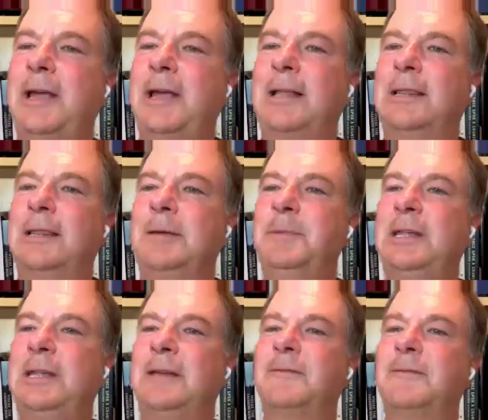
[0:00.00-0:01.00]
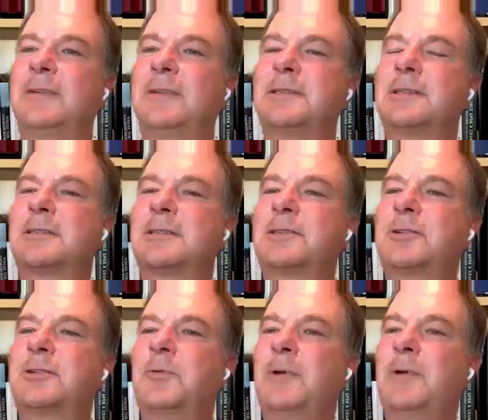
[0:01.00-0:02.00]
limiting visits to
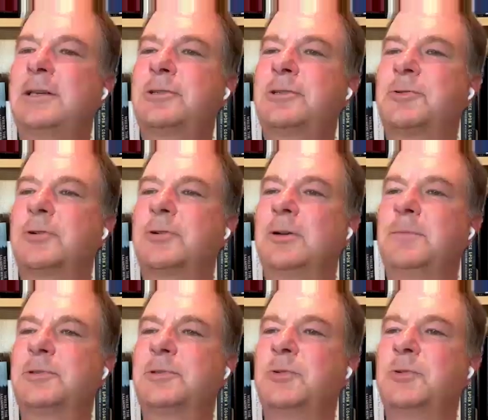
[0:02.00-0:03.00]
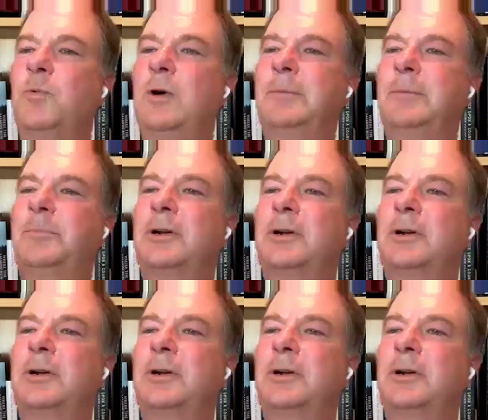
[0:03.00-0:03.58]
restrooms to one person at a time.